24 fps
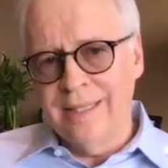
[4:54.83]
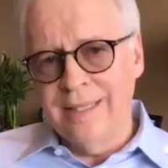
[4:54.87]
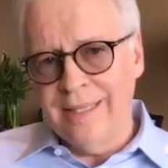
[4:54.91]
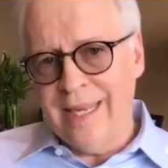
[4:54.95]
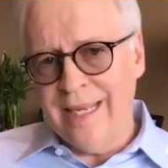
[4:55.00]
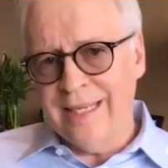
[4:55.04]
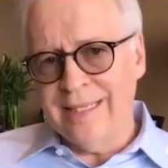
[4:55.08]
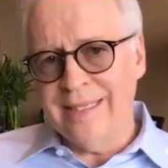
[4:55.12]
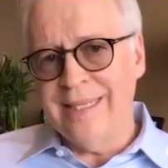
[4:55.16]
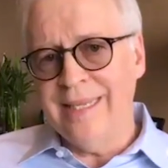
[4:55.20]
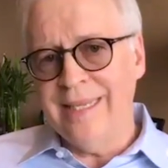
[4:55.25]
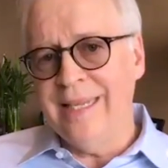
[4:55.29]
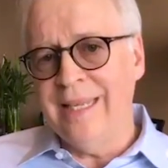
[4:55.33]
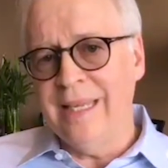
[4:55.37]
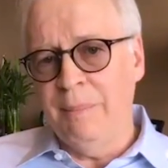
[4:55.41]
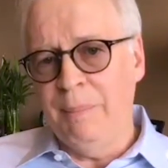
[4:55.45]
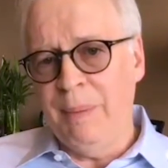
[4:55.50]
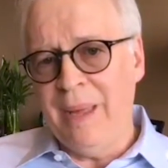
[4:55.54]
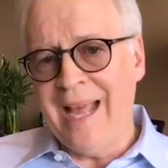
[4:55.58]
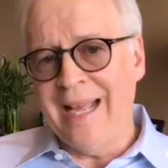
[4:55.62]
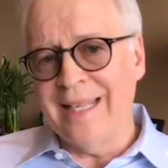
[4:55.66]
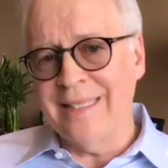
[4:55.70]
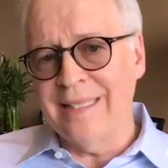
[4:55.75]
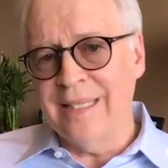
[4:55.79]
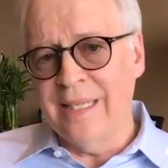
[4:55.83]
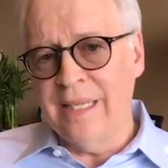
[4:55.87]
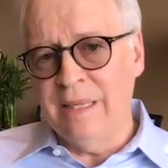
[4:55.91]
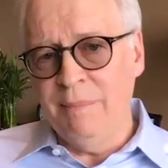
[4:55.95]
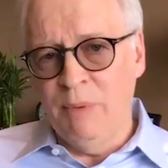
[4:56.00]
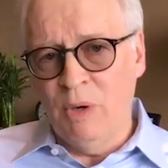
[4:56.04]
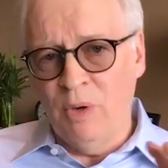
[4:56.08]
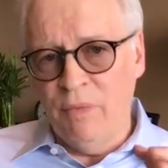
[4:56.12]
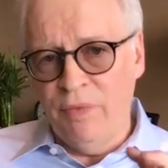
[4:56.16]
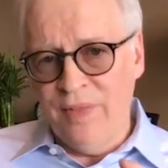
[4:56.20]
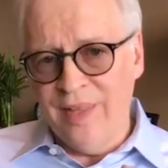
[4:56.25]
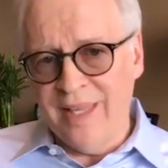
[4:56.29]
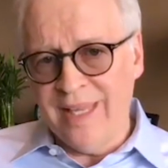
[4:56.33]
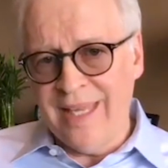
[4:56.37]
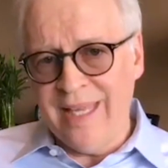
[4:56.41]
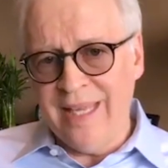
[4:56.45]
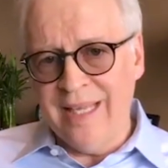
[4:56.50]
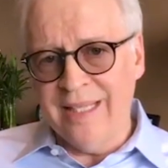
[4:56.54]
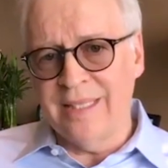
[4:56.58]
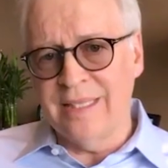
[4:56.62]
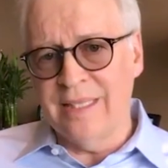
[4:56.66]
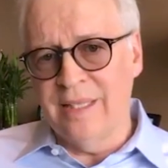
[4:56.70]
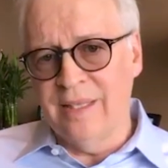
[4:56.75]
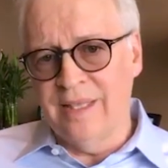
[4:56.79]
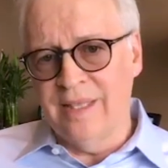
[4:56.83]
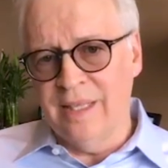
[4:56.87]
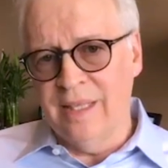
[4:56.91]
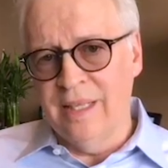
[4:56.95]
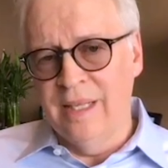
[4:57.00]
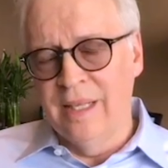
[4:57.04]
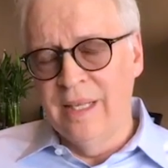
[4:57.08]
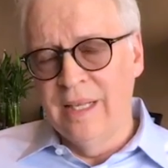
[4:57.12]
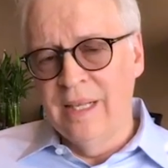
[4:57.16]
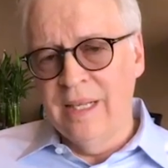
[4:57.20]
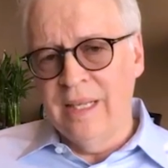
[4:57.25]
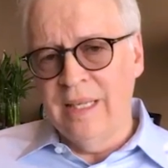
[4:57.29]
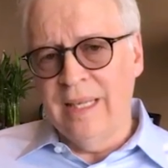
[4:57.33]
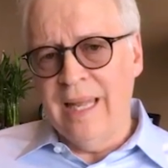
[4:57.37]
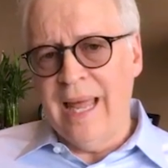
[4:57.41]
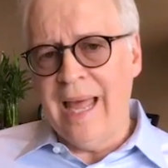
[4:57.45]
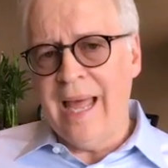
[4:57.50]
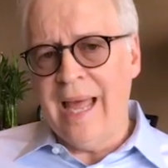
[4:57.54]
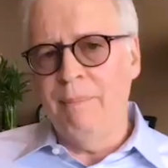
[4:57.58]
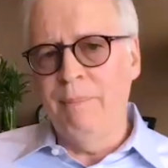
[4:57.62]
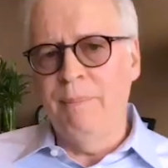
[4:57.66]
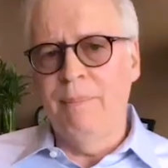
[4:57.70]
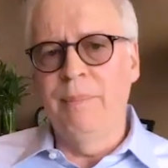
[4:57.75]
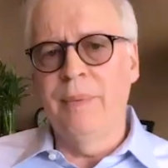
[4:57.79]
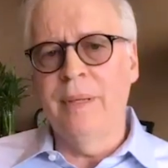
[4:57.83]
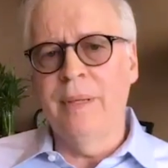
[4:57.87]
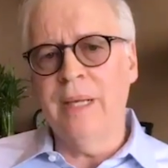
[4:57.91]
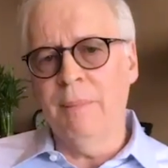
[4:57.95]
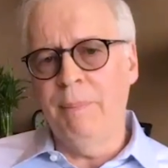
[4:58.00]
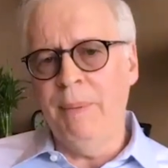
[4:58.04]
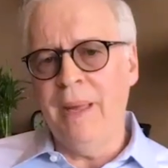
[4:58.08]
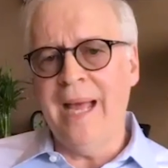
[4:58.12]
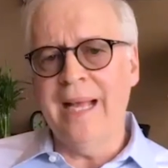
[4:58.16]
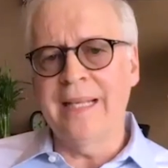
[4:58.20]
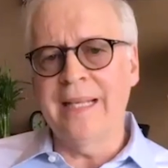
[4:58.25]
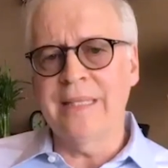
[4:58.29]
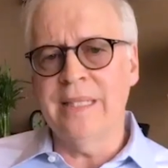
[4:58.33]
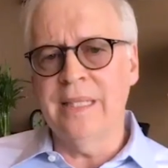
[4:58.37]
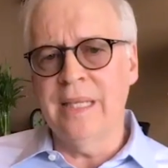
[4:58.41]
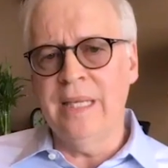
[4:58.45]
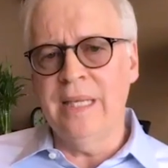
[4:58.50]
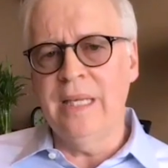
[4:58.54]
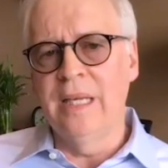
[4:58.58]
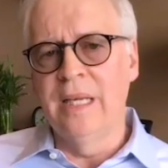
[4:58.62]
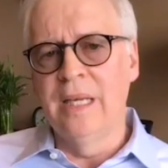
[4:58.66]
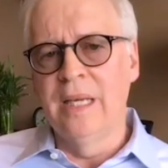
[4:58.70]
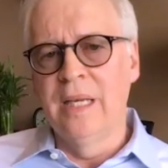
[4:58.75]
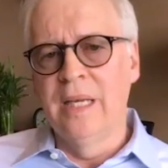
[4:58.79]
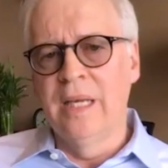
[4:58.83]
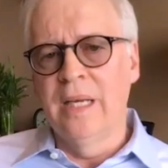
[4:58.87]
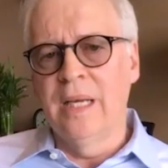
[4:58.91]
testing capacity, both the kits and the lab capacity,